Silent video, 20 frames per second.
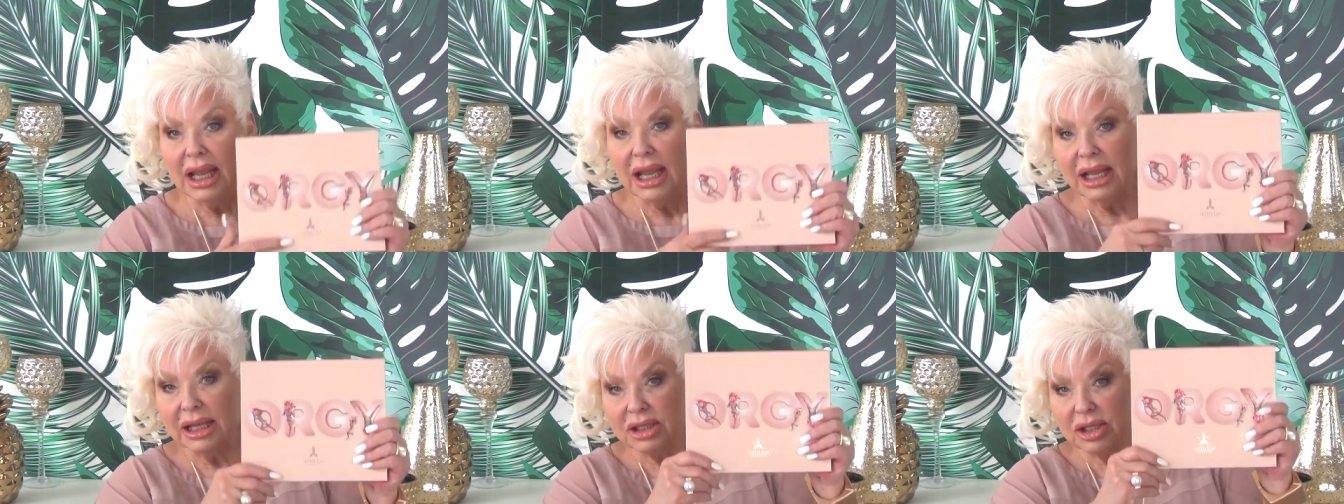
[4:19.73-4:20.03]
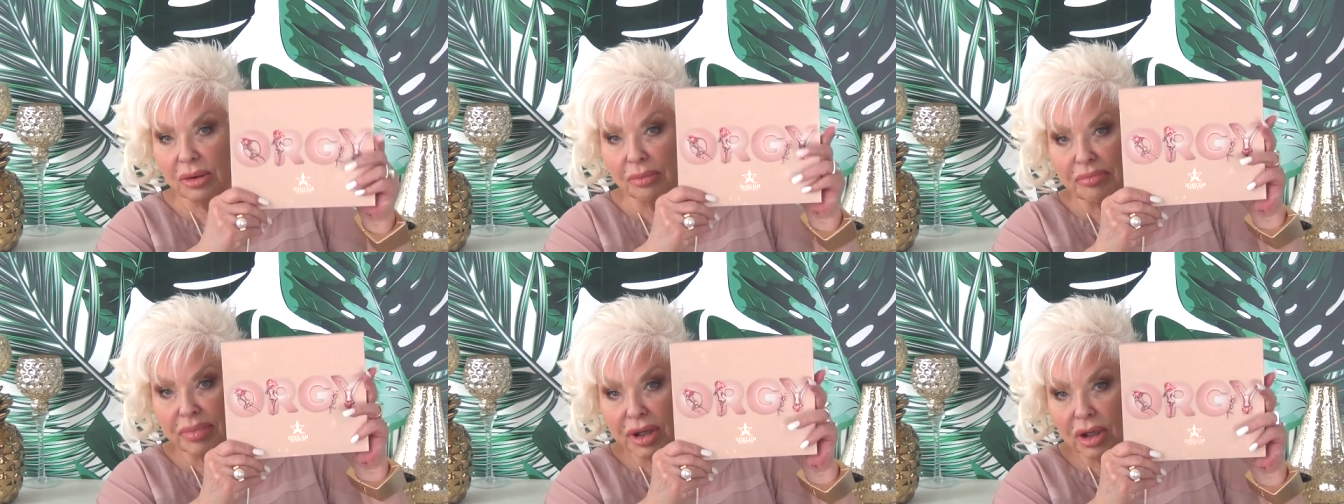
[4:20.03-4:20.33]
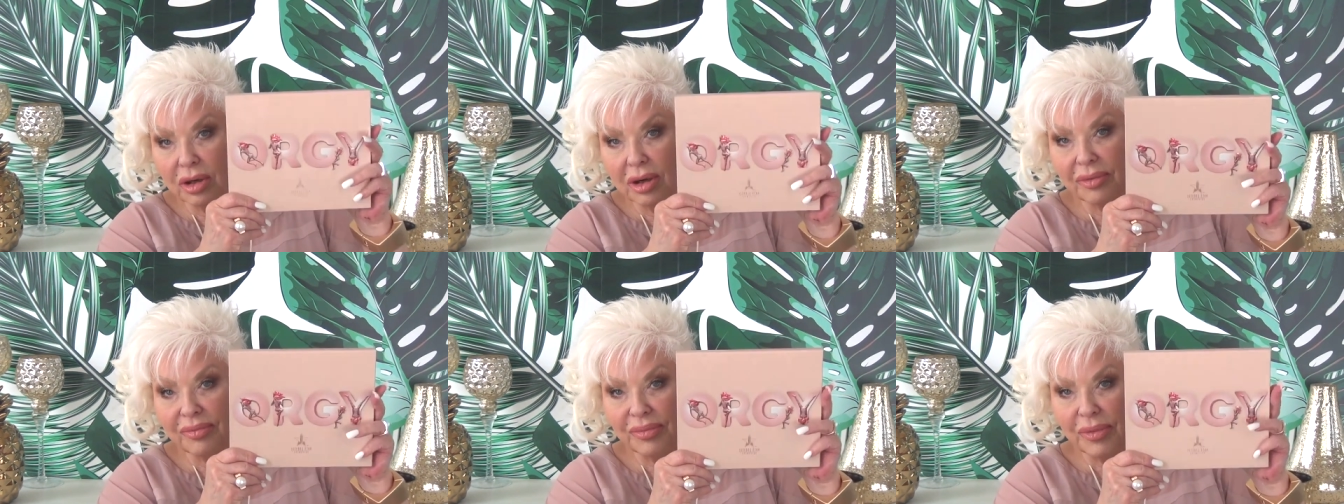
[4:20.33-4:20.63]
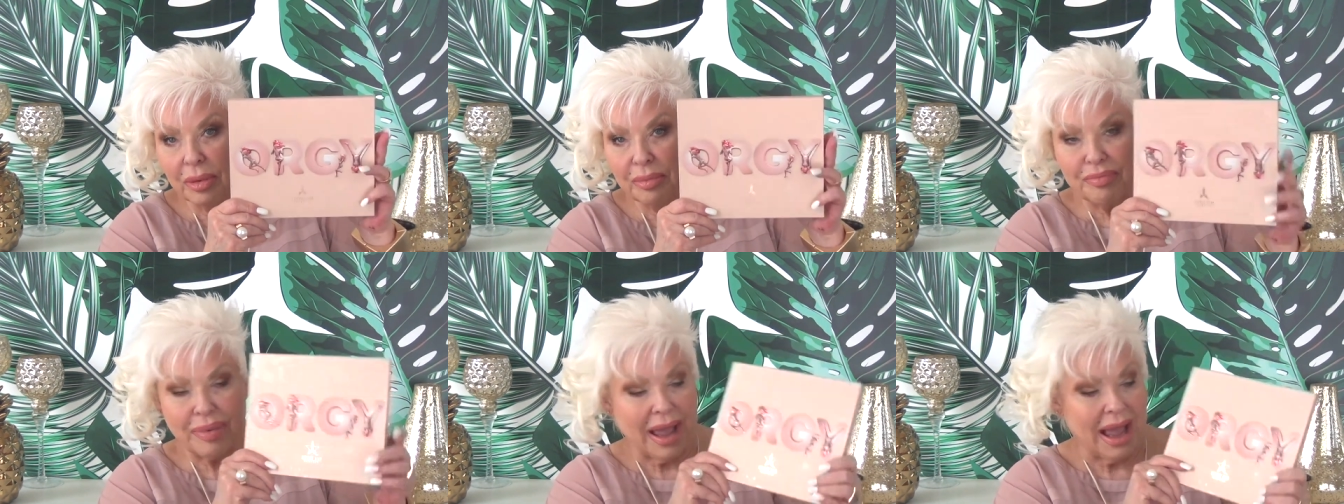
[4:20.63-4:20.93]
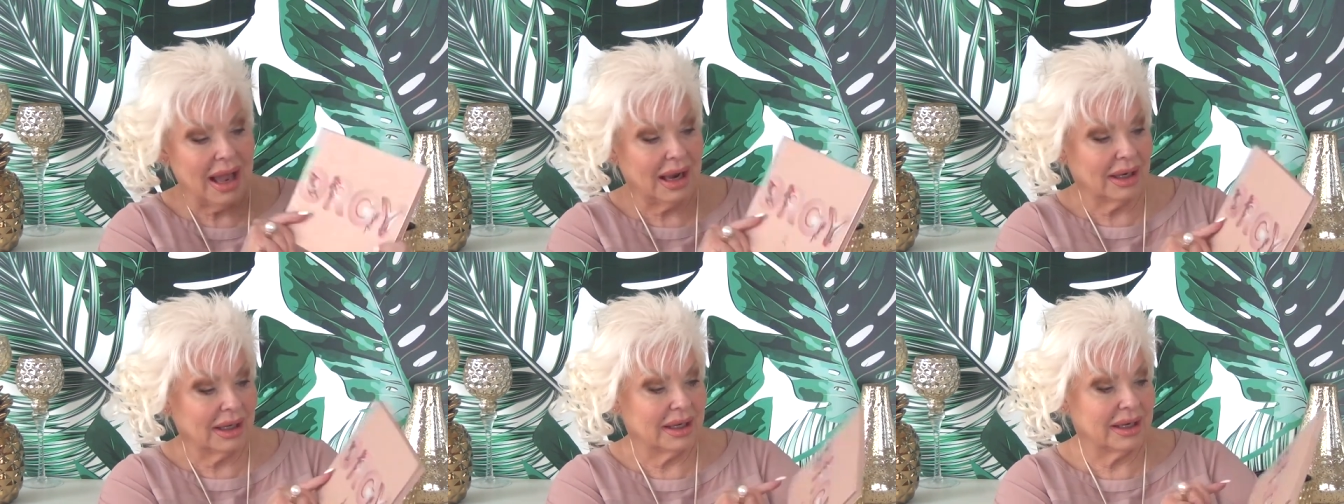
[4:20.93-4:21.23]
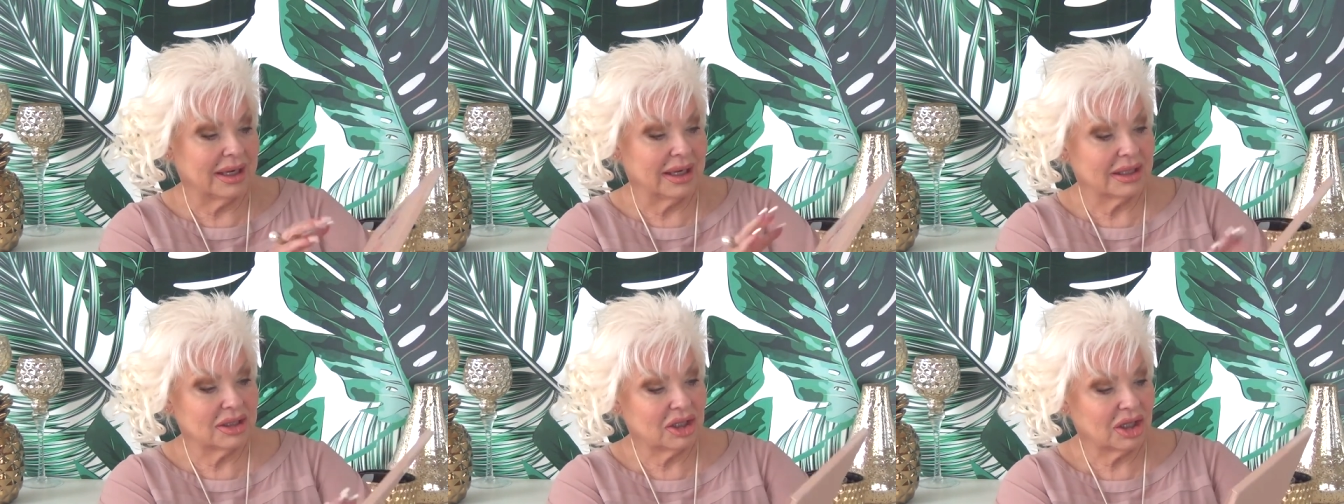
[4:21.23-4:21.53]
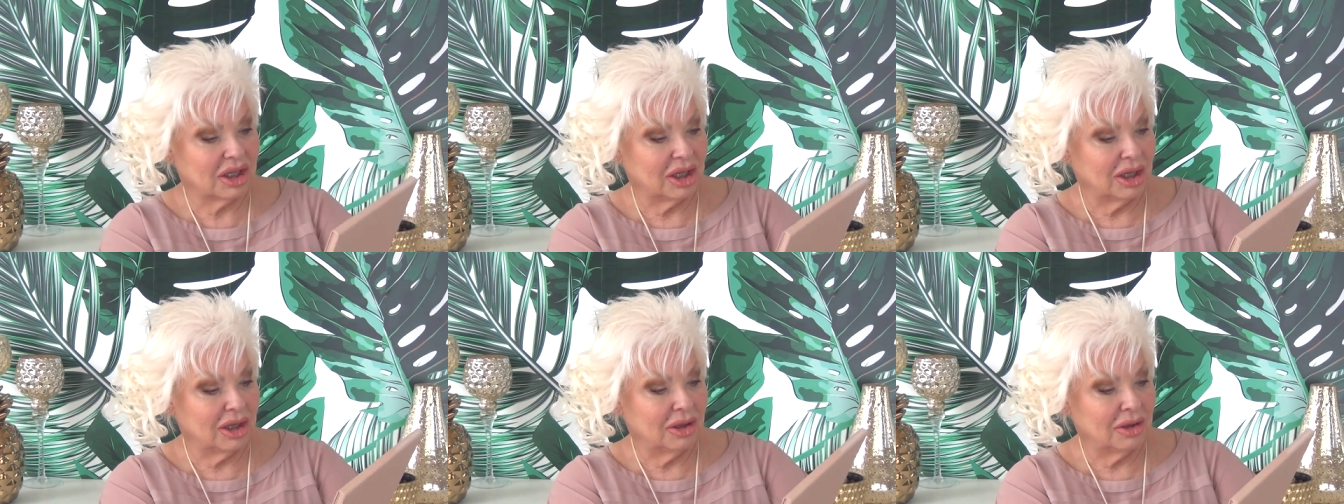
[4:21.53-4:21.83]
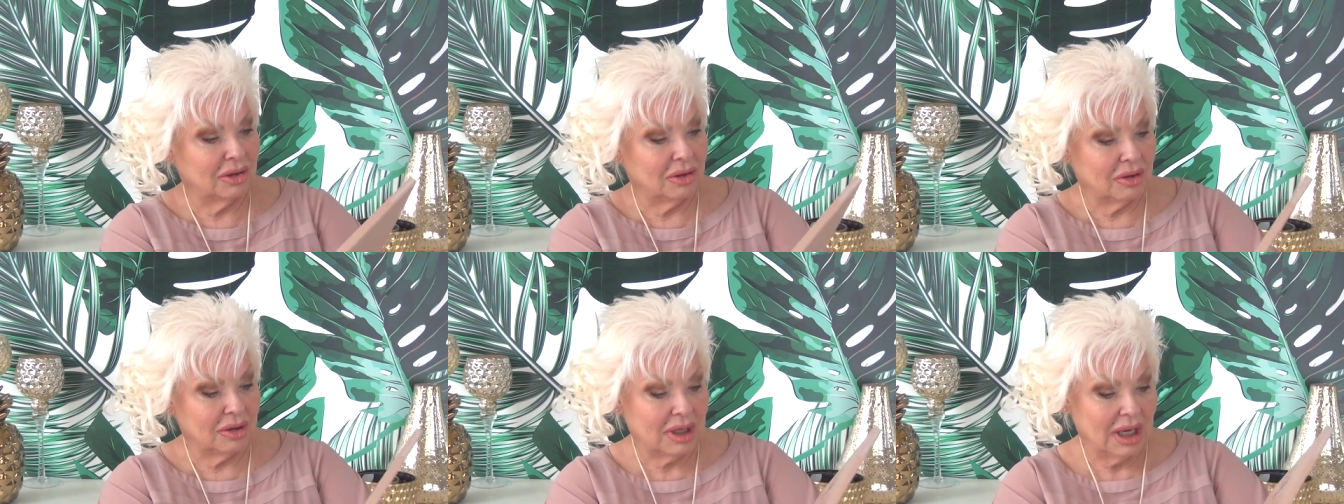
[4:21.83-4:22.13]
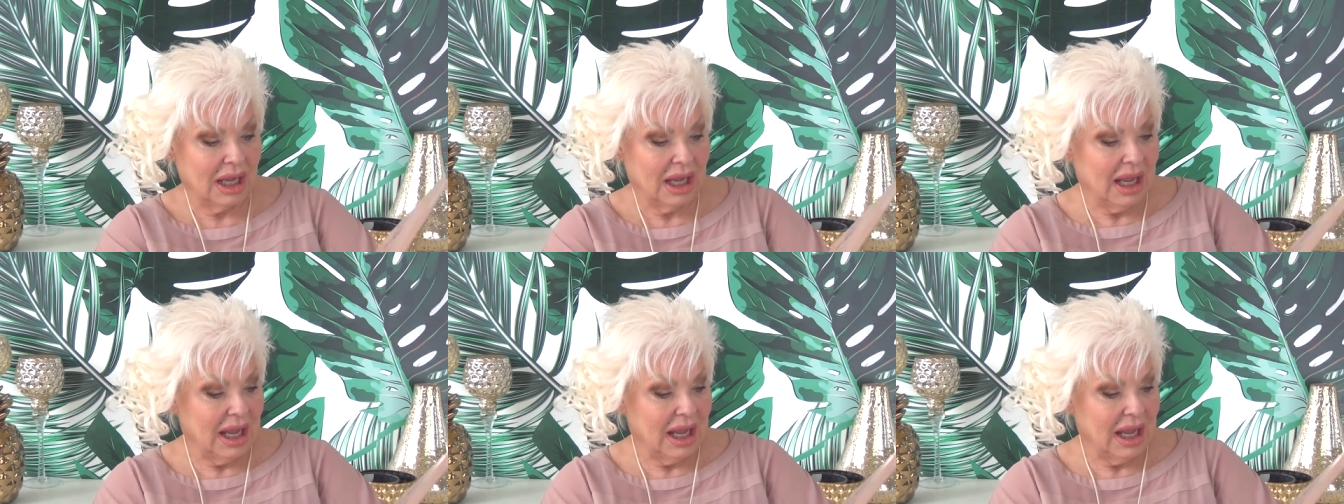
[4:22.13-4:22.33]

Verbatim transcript: It's a beautiful palette. It's cute.